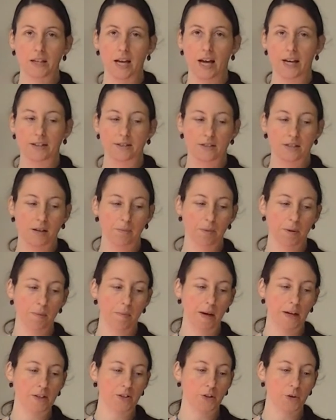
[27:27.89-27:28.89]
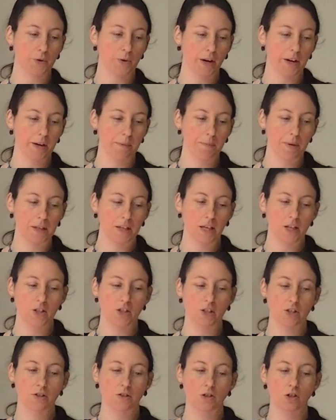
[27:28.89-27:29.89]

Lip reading: and supplemental recommendations